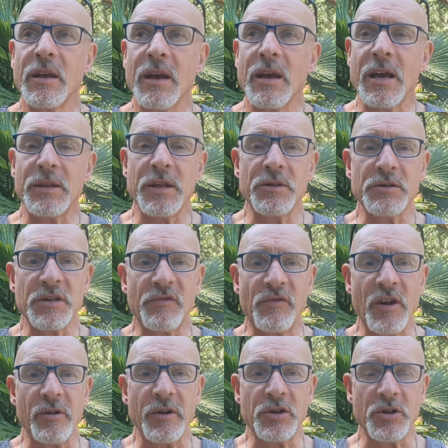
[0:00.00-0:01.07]
And then there's a
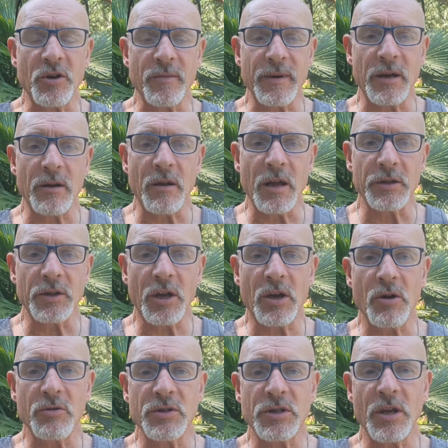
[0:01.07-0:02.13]
ferry terminal along the
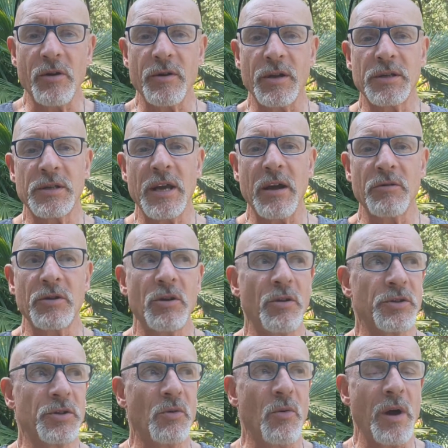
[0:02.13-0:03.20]
coast there in a town
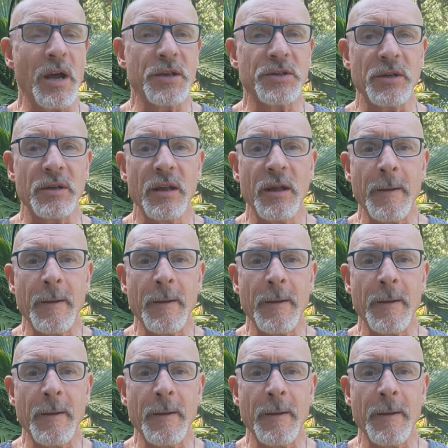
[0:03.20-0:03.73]
called Tawasin.